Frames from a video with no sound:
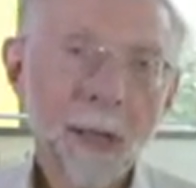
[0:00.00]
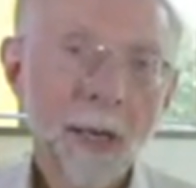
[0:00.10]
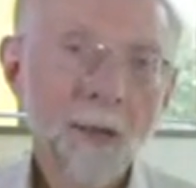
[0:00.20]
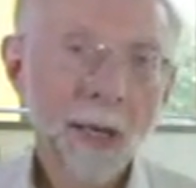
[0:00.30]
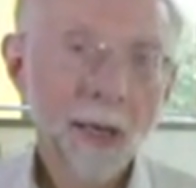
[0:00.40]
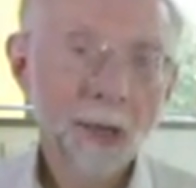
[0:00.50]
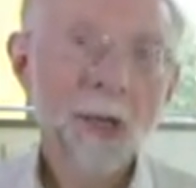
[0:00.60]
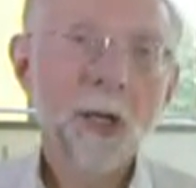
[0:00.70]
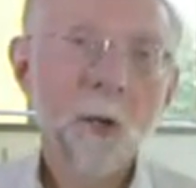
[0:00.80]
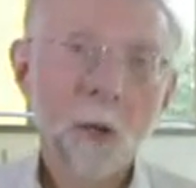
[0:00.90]
In the
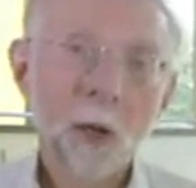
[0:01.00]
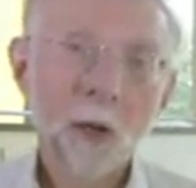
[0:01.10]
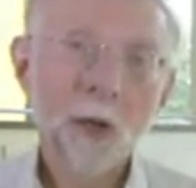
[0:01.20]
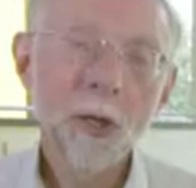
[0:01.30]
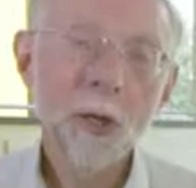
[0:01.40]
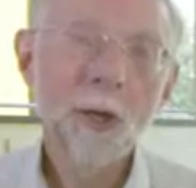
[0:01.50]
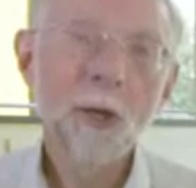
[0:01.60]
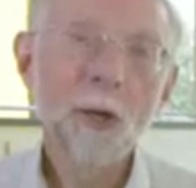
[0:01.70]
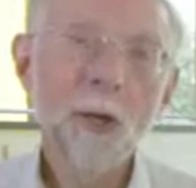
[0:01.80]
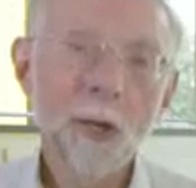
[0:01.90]
arterial wall, you've got
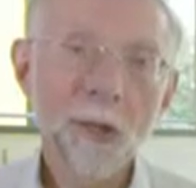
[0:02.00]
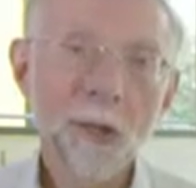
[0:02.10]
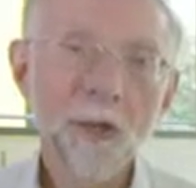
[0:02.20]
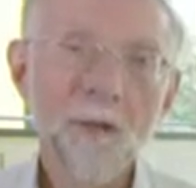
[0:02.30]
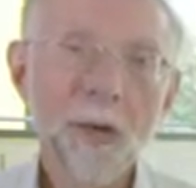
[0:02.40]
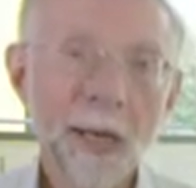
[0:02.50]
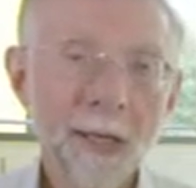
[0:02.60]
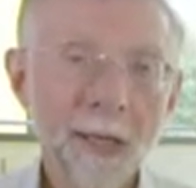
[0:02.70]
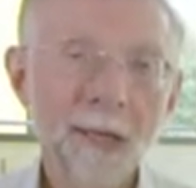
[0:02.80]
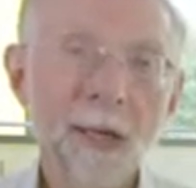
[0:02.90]
lots of
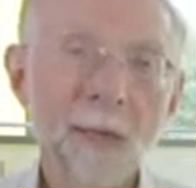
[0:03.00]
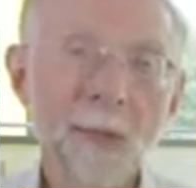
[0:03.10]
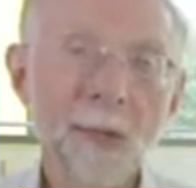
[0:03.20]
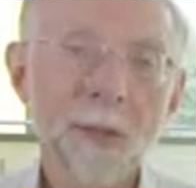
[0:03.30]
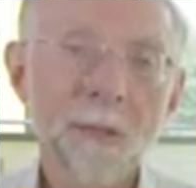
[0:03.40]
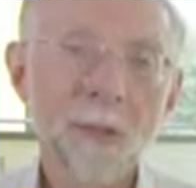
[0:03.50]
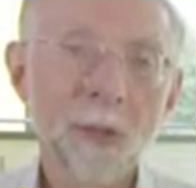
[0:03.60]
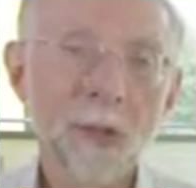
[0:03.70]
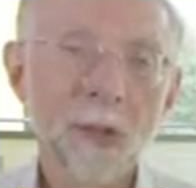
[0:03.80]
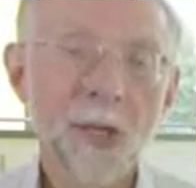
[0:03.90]
enzymes
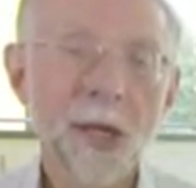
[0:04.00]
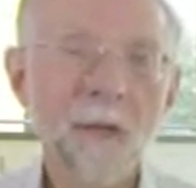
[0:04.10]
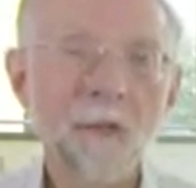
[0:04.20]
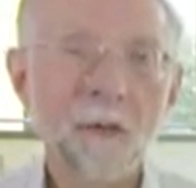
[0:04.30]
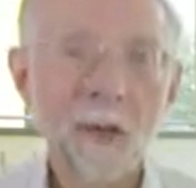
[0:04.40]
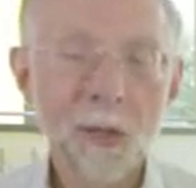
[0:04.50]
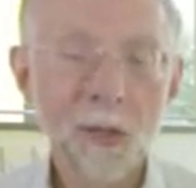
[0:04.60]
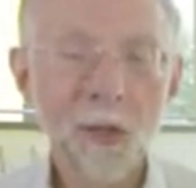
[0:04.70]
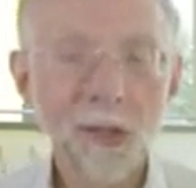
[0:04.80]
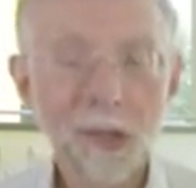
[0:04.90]
because they're
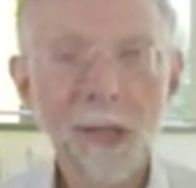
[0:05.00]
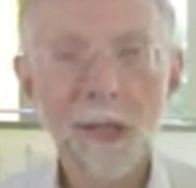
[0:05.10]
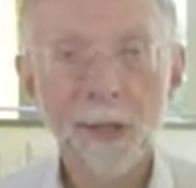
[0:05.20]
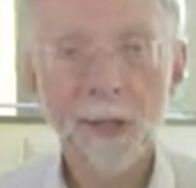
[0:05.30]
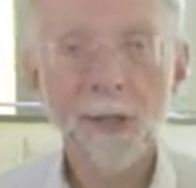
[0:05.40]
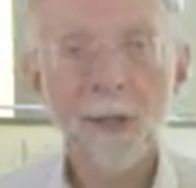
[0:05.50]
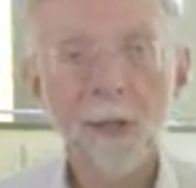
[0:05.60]
inflammatory sites.